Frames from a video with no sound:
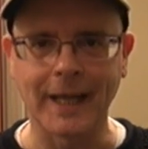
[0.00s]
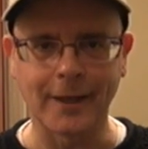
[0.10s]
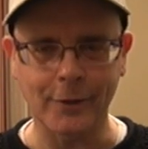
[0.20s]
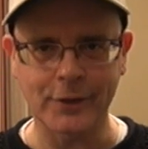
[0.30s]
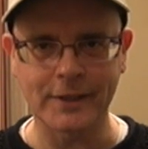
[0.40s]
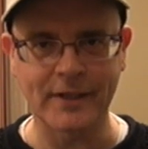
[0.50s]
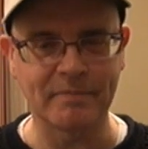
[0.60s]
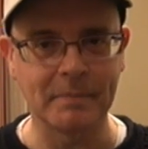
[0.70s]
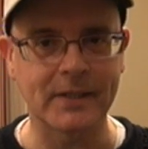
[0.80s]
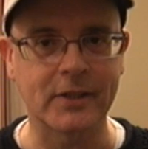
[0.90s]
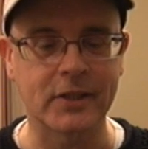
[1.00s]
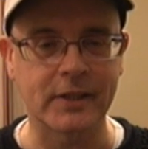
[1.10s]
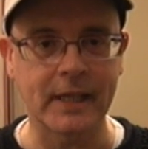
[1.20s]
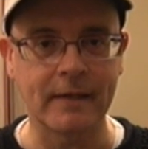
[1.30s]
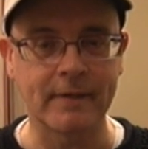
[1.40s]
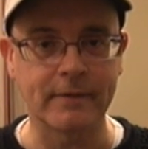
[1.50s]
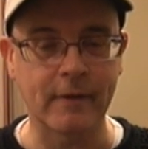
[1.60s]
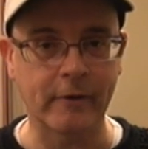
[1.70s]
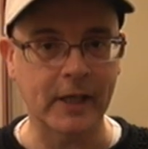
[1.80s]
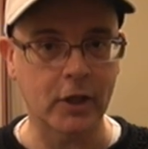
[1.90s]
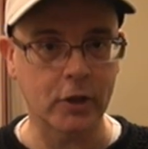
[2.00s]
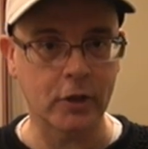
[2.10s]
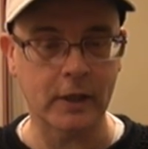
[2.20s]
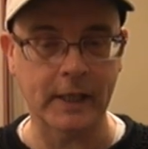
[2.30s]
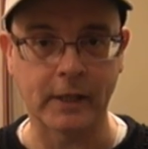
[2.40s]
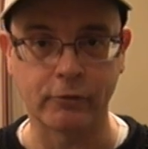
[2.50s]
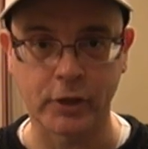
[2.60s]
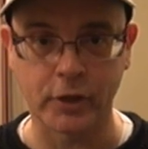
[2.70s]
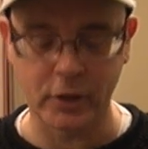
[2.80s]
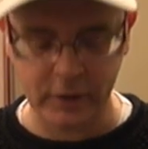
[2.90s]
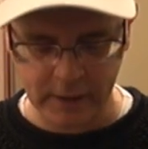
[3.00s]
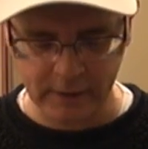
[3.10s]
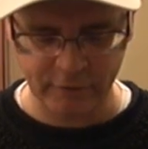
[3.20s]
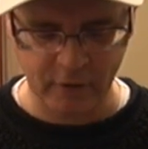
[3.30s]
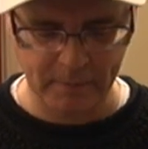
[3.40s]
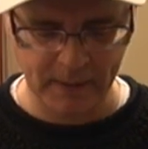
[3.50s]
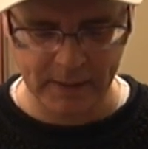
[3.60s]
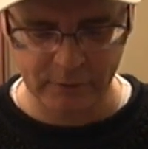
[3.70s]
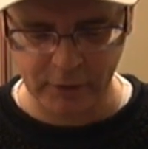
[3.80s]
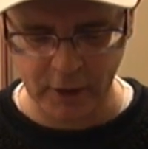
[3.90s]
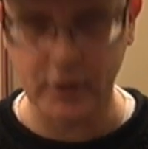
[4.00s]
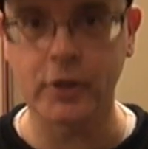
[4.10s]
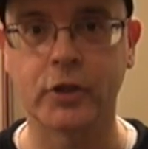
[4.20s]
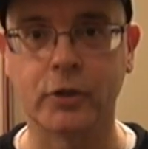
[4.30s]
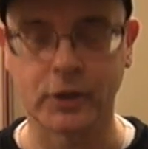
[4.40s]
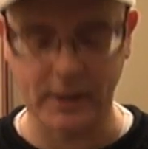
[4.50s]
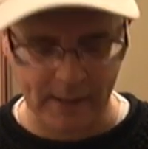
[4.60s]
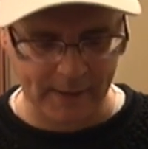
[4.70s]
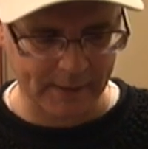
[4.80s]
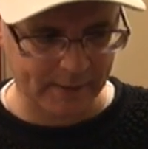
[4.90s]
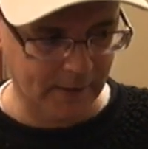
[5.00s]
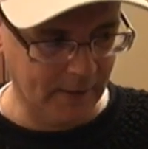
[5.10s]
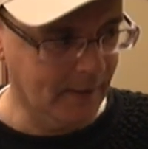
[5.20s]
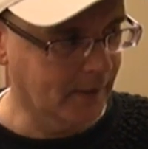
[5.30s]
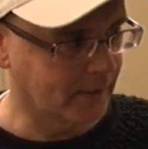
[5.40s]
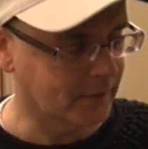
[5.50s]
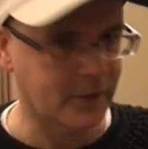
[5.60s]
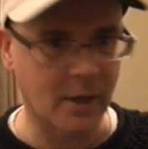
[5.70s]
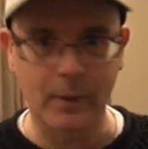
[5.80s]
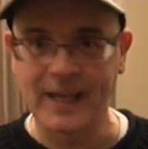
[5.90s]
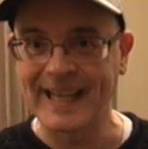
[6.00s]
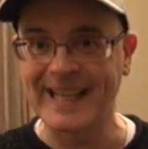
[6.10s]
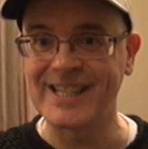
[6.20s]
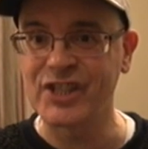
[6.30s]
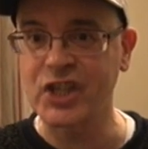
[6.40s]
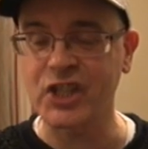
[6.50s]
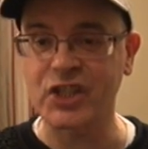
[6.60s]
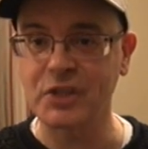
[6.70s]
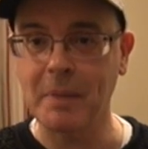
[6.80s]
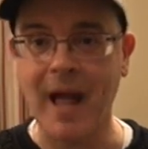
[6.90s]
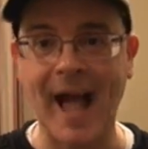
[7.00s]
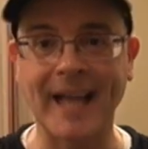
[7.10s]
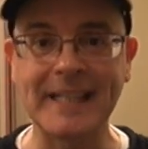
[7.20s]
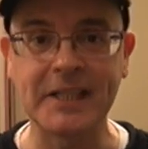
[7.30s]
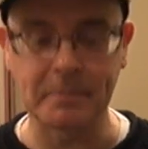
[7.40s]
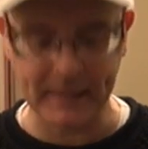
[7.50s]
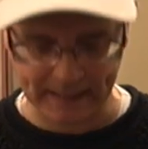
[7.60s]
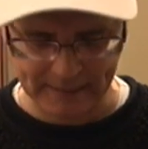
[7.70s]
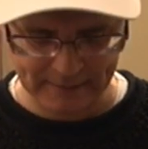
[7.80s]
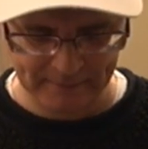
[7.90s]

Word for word: it looks as if Mister Steve is very early returning from his rehearsal tonight. So he's just behind me.